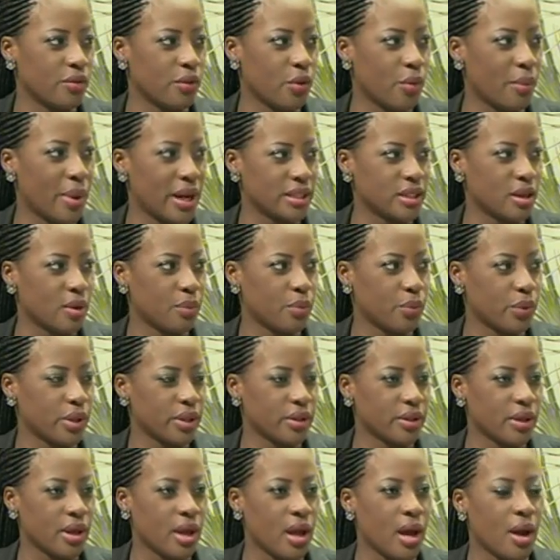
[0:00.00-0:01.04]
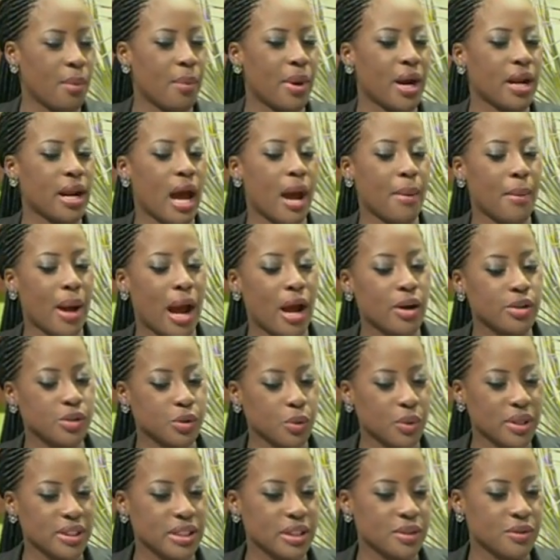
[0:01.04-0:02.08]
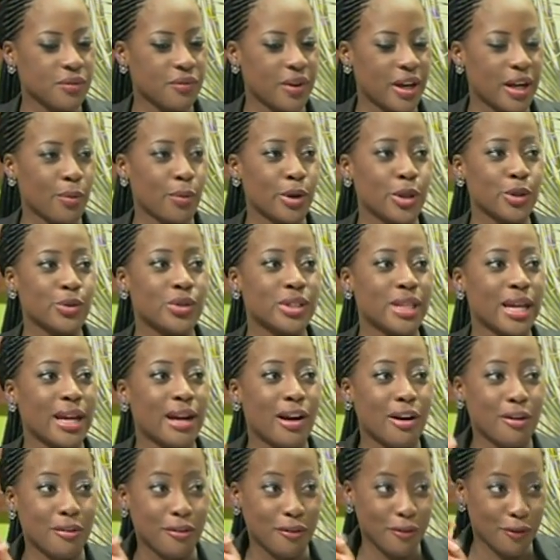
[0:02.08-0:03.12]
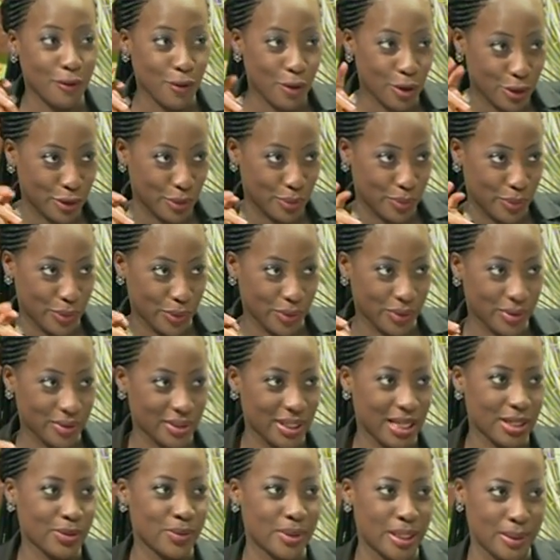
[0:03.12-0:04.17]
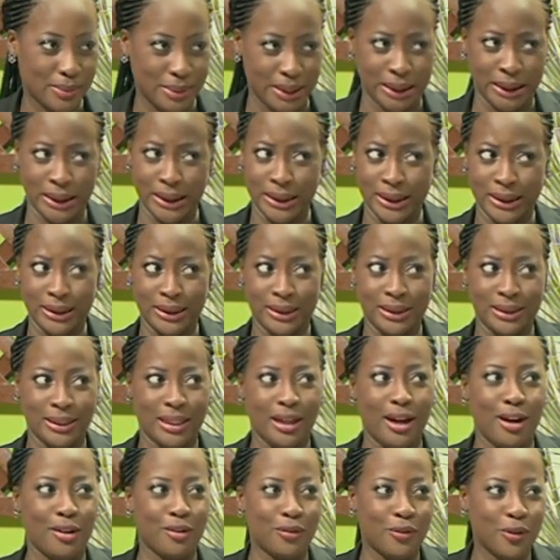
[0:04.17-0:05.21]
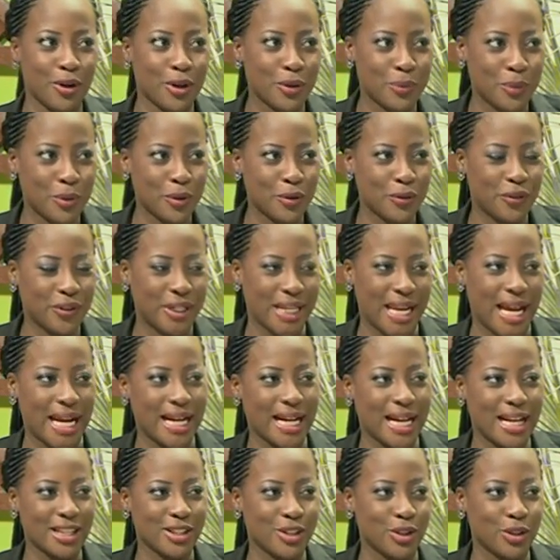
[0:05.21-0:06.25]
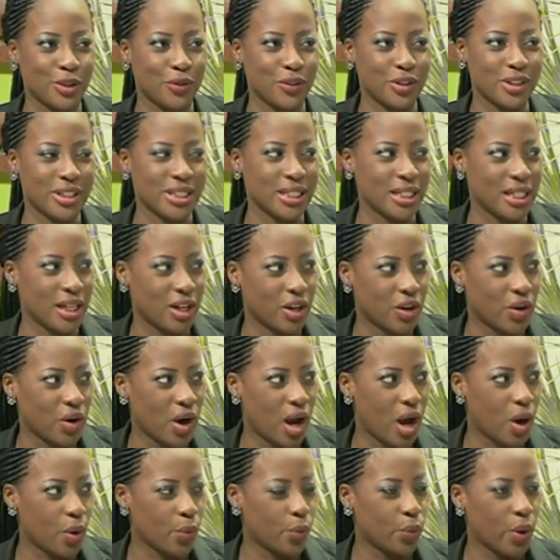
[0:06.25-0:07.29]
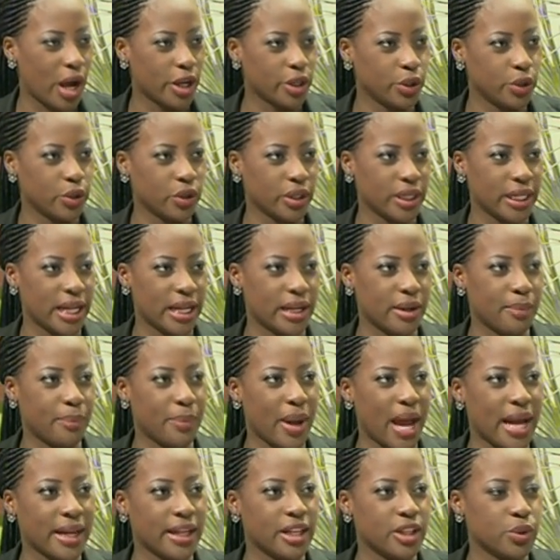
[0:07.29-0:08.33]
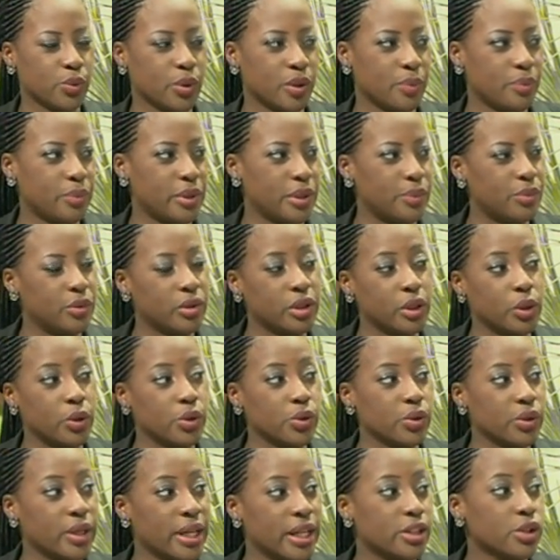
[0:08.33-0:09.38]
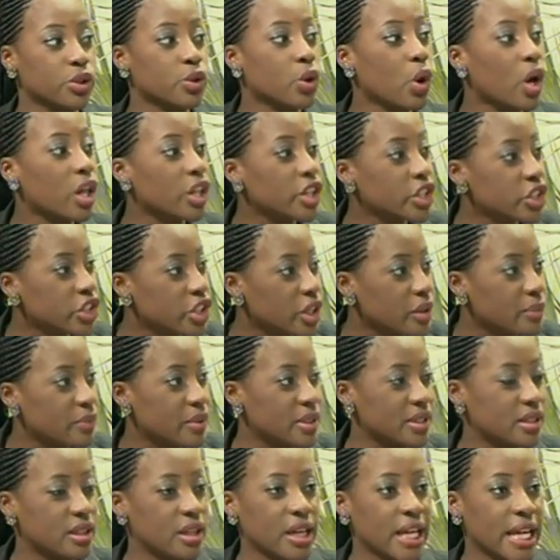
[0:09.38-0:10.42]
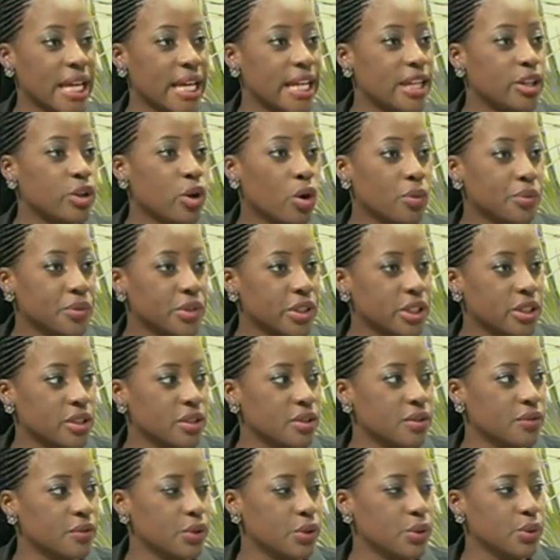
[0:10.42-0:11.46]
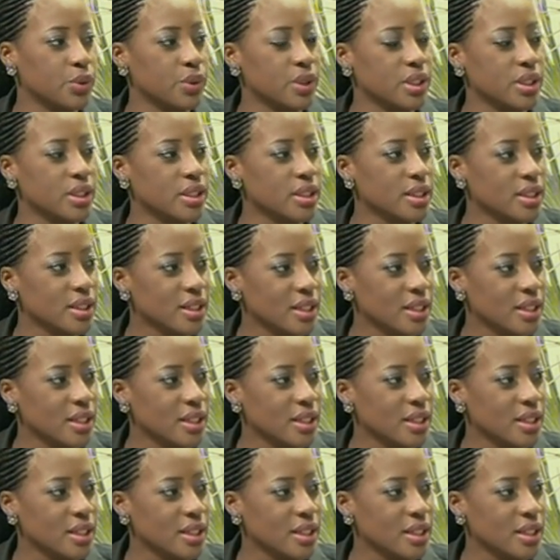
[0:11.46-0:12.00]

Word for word: or match mm-hmm. up with. But um, I also wanted to find out when you say affordable, that's what I'm like. Yeah. Affordable for Lancaster University in Accra. Are you looking yeah. at a package where people can also get scholarship? Is there aid options? options for students?